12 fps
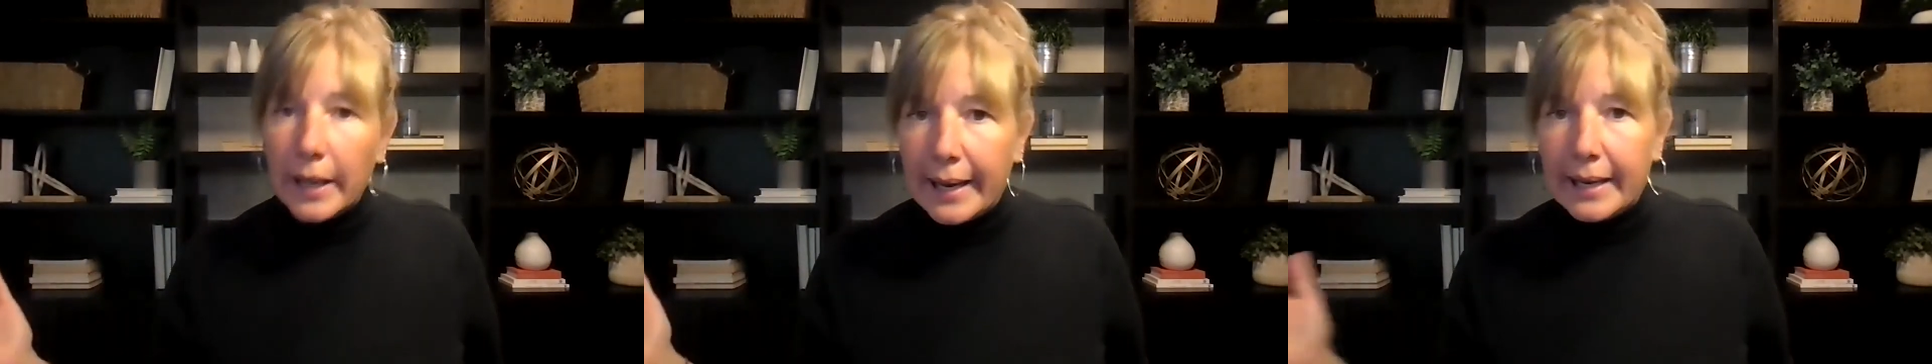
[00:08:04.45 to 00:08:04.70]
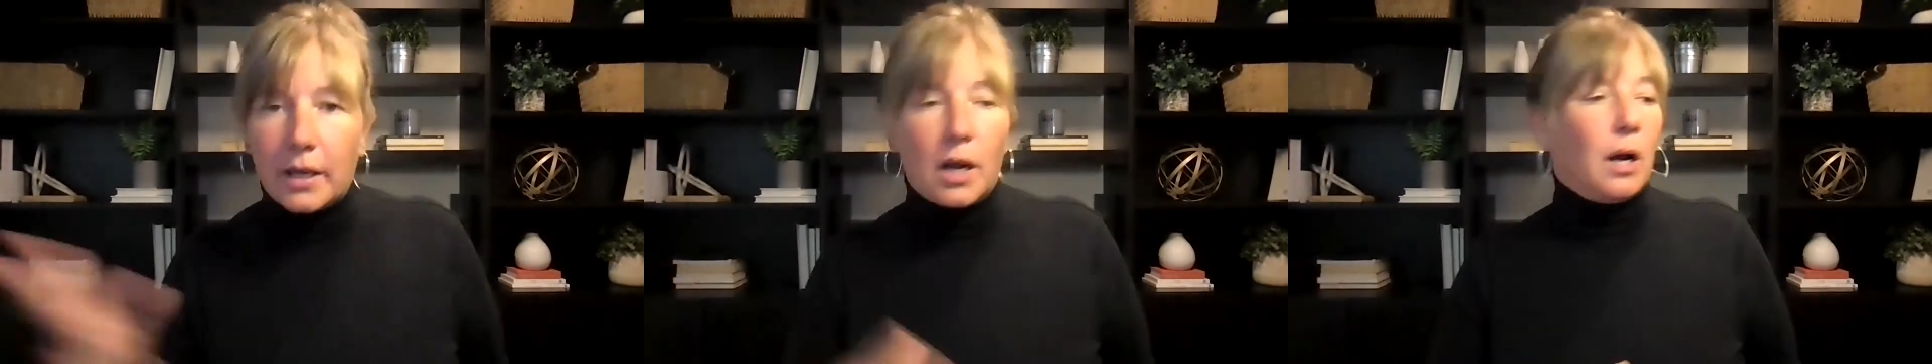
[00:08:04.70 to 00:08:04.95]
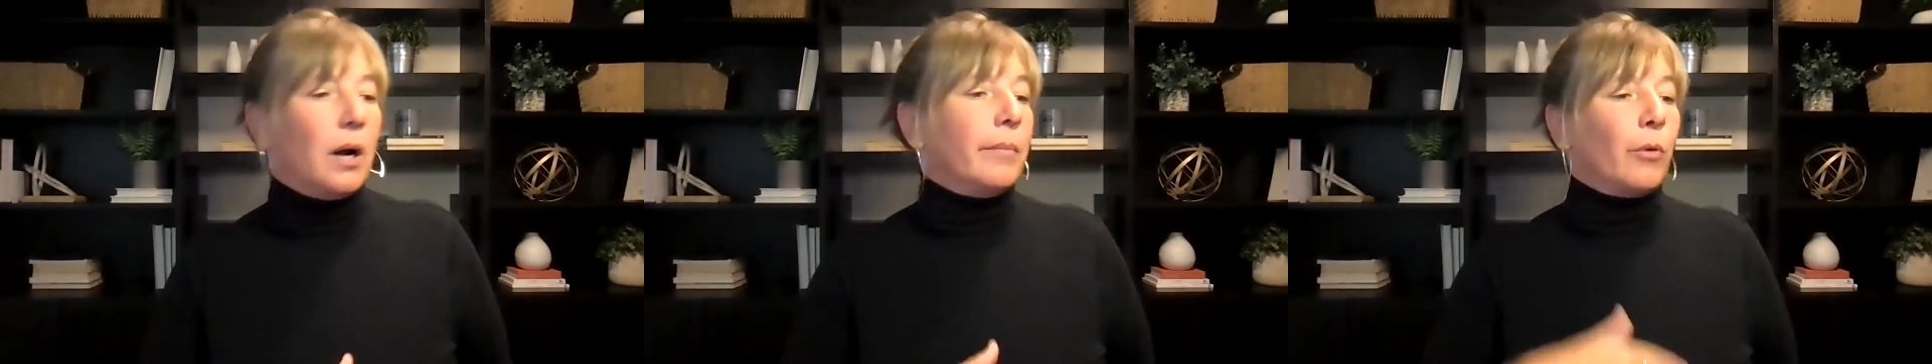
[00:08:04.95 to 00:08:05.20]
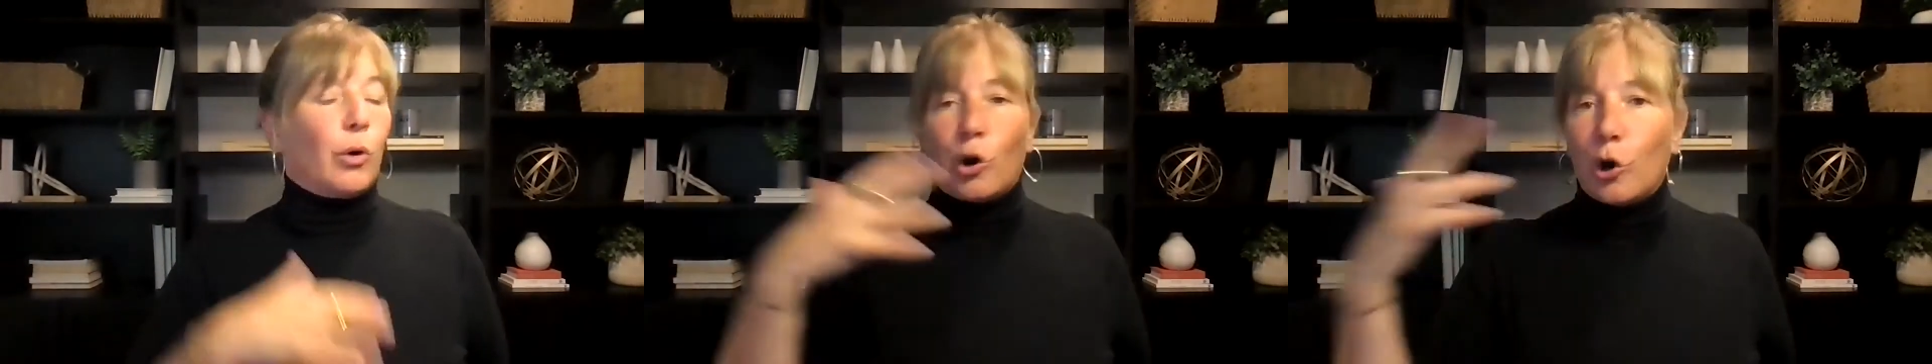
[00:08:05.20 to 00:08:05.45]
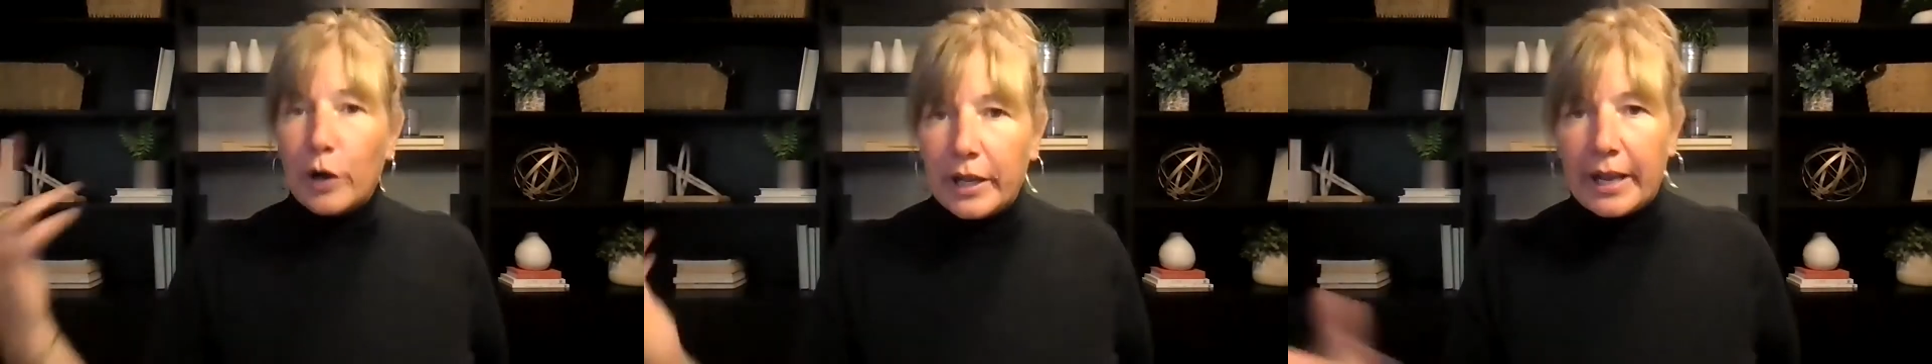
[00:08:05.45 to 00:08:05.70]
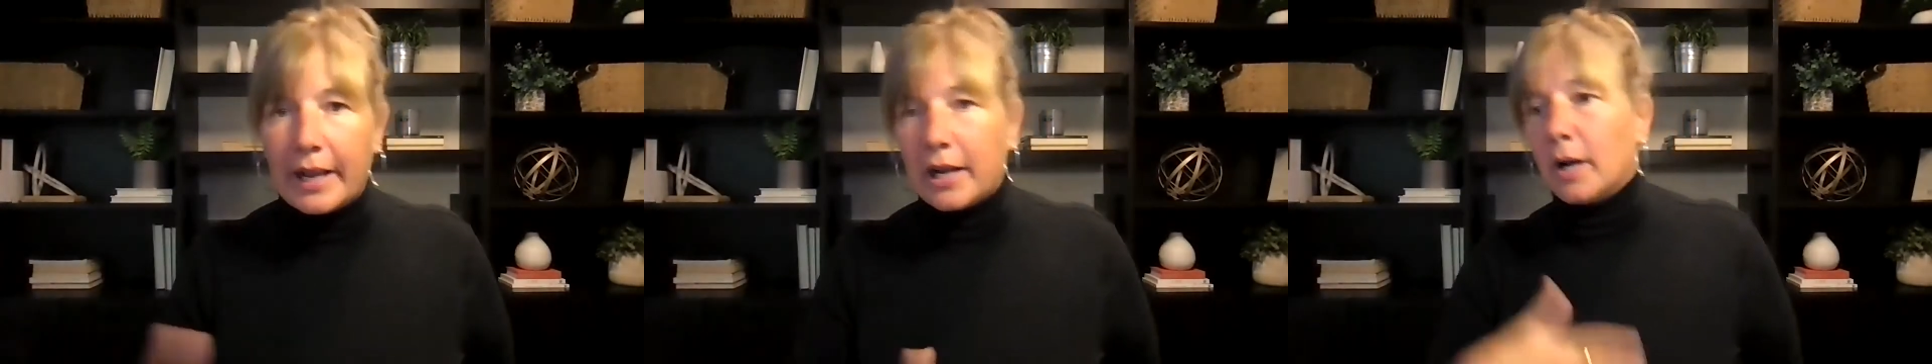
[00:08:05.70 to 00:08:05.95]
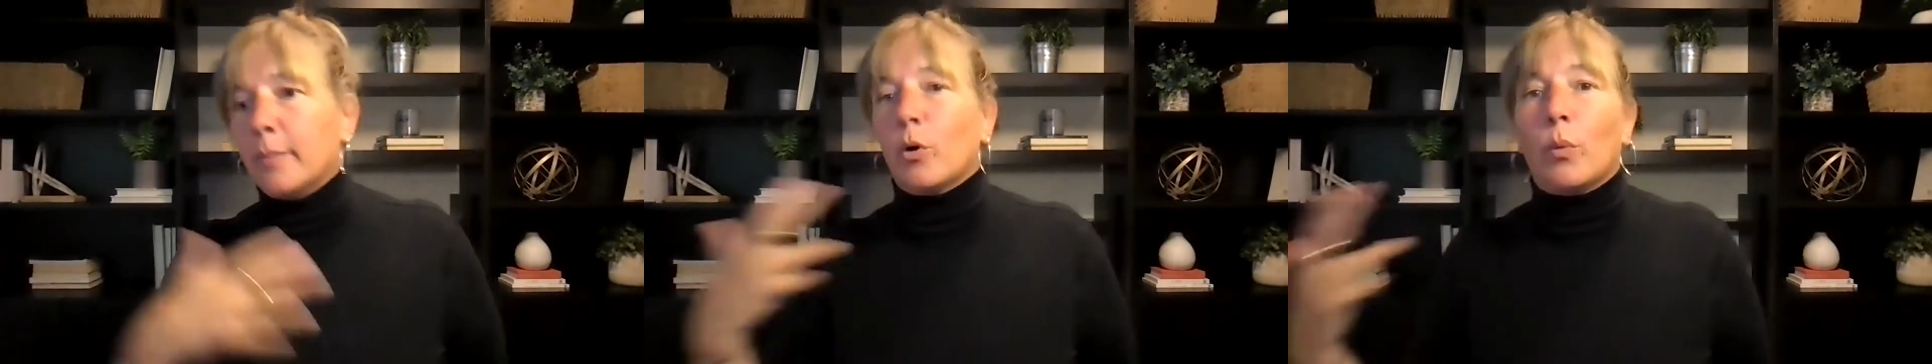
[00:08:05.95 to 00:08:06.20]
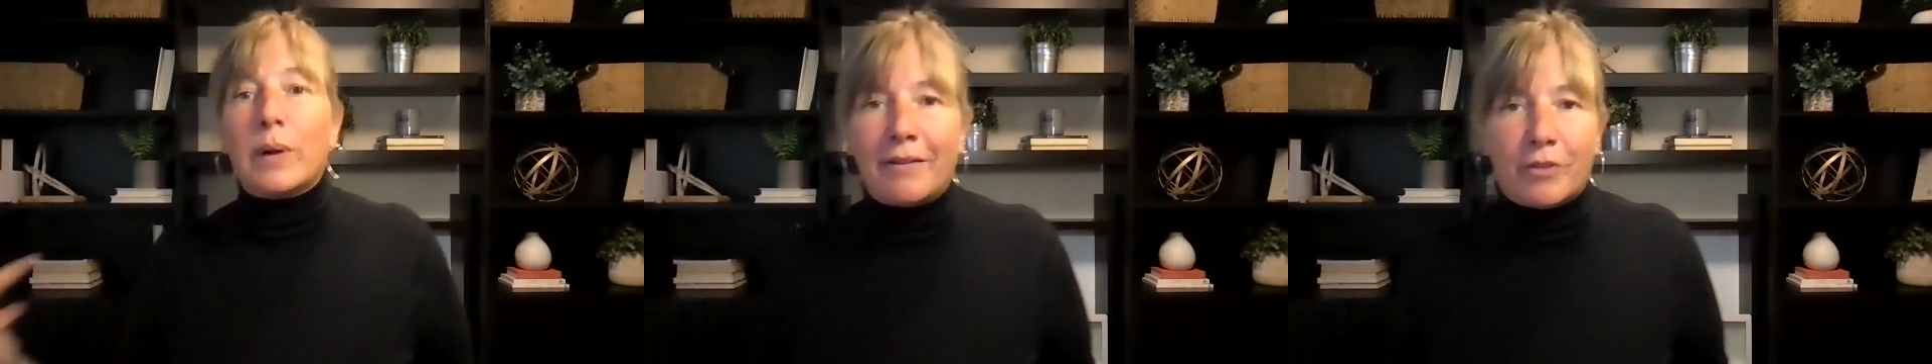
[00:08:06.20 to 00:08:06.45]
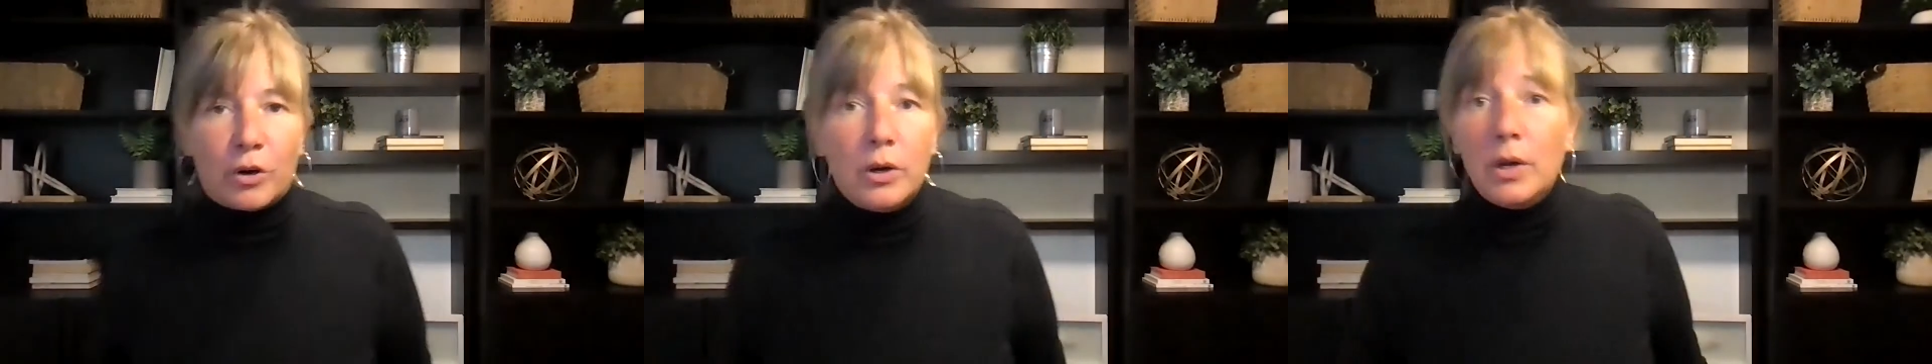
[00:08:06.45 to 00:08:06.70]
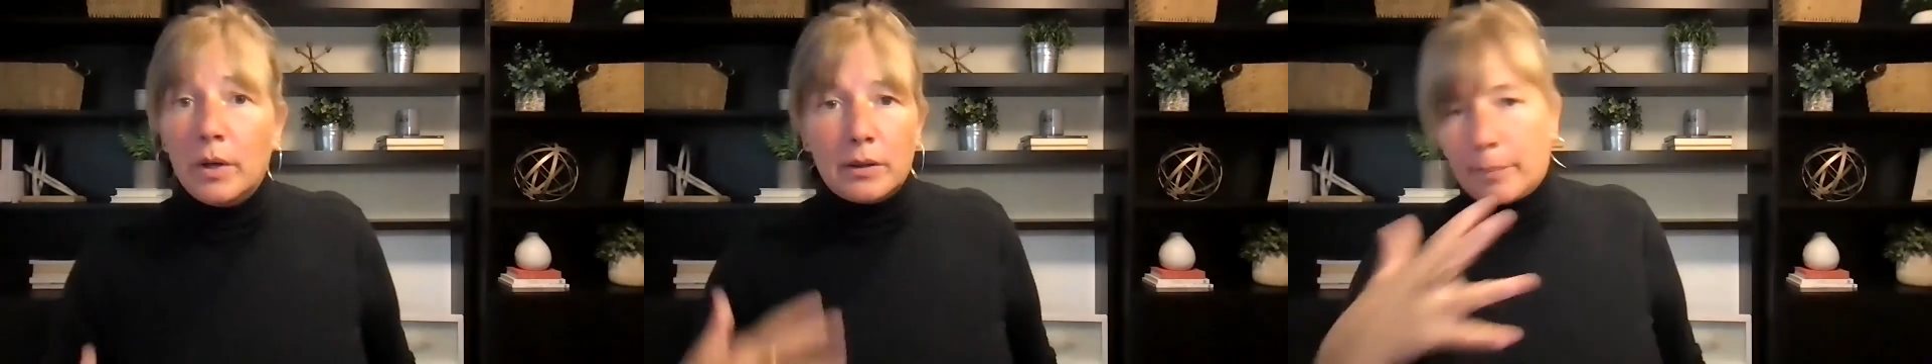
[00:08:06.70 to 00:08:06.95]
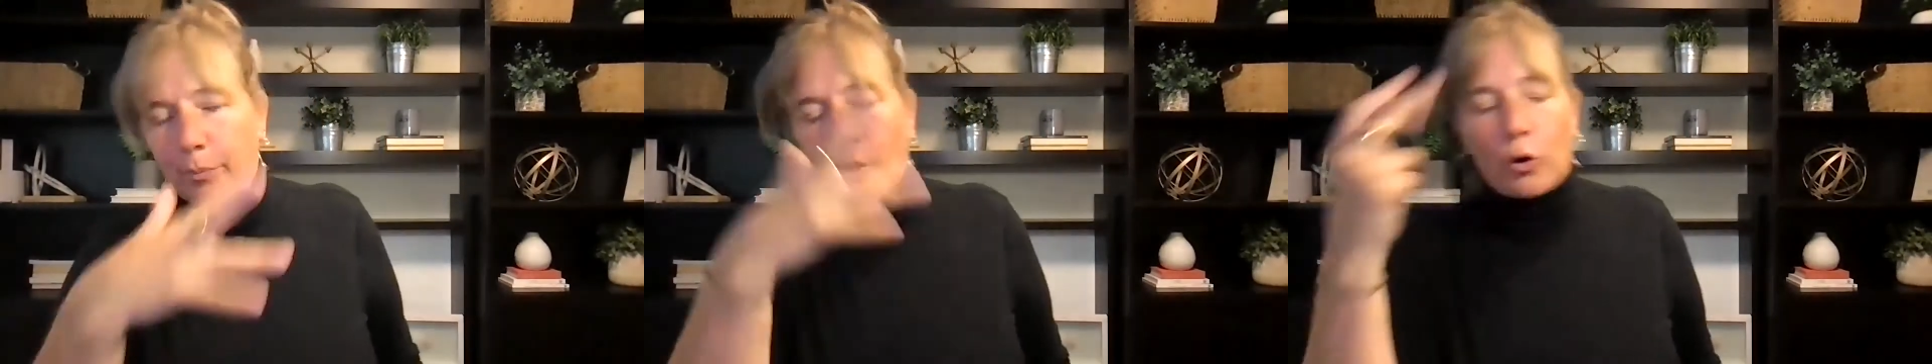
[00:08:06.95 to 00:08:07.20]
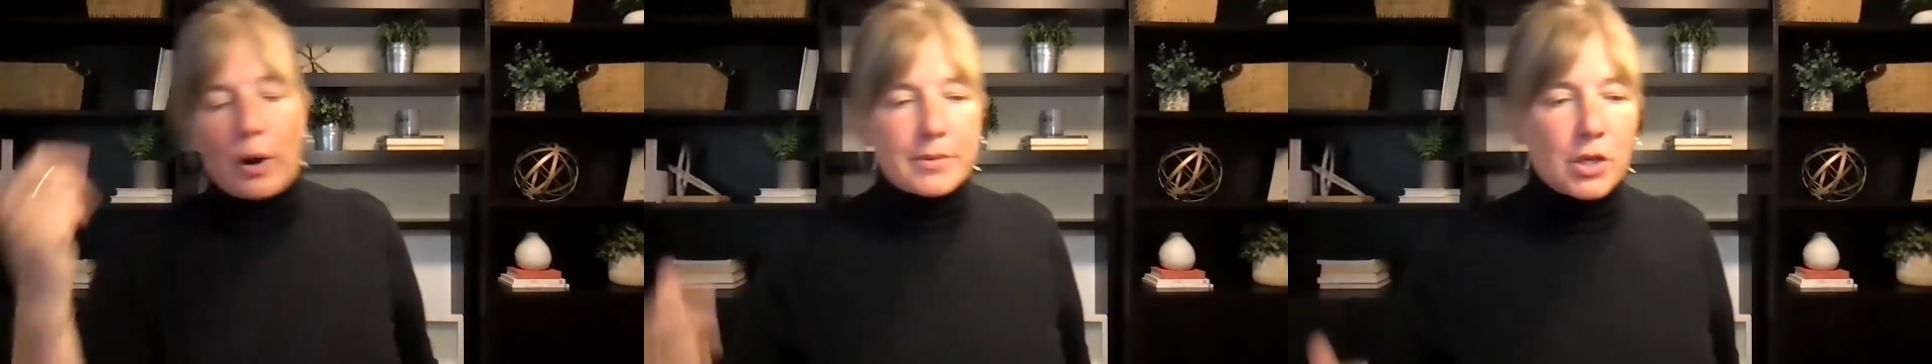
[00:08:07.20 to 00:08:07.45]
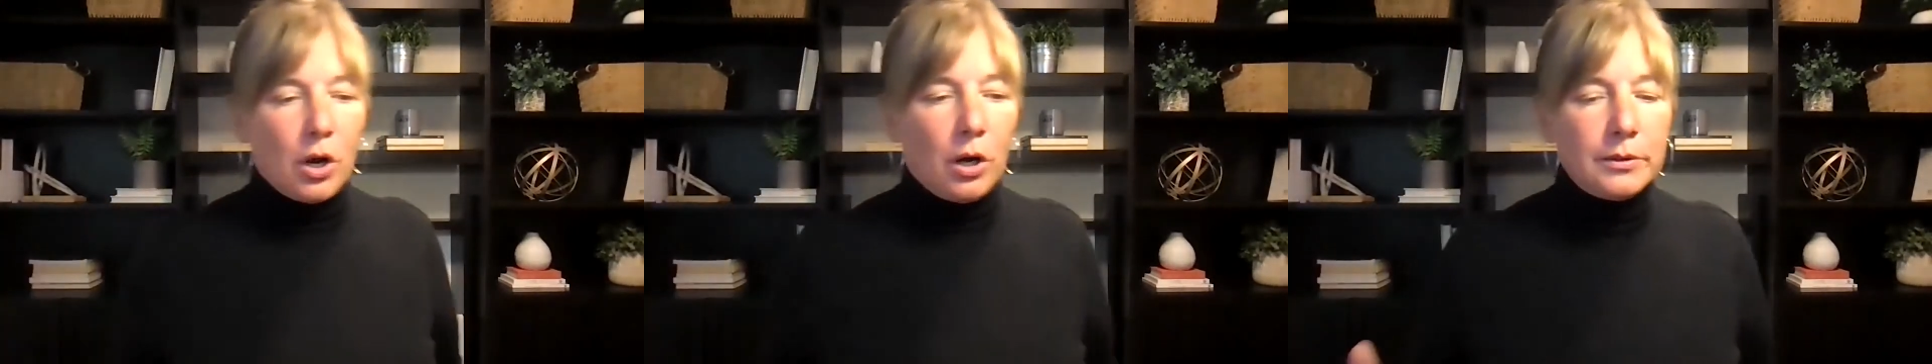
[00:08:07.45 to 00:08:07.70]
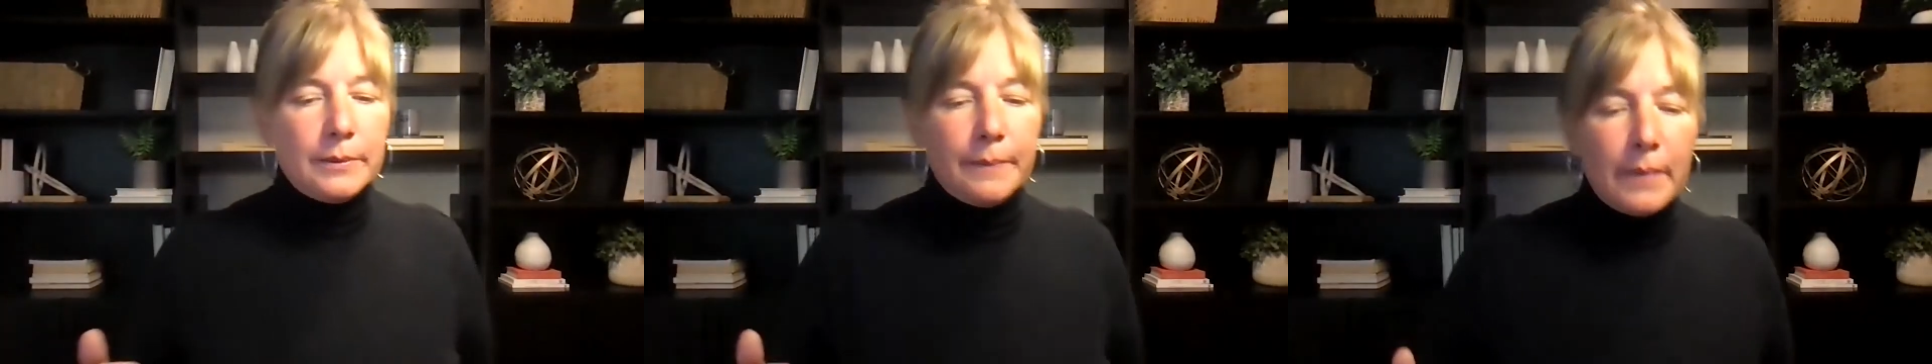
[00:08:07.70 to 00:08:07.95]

earning income or whatever the program's called.